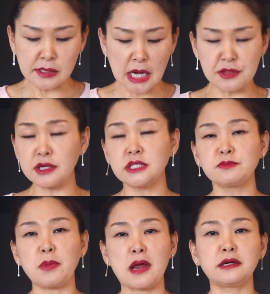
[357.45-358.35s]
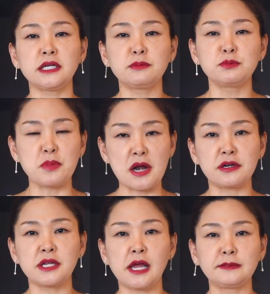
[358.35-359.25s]
I think it's even better
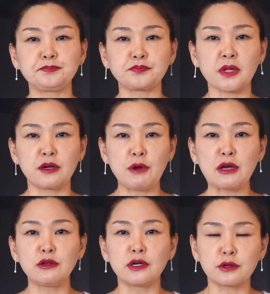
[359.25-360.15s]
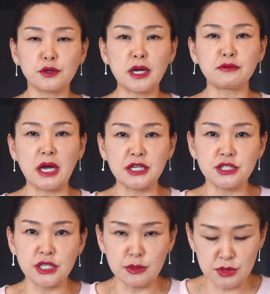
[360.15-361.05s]
than regular Korean
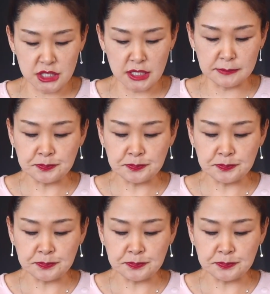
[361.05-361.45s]
radish kimchi.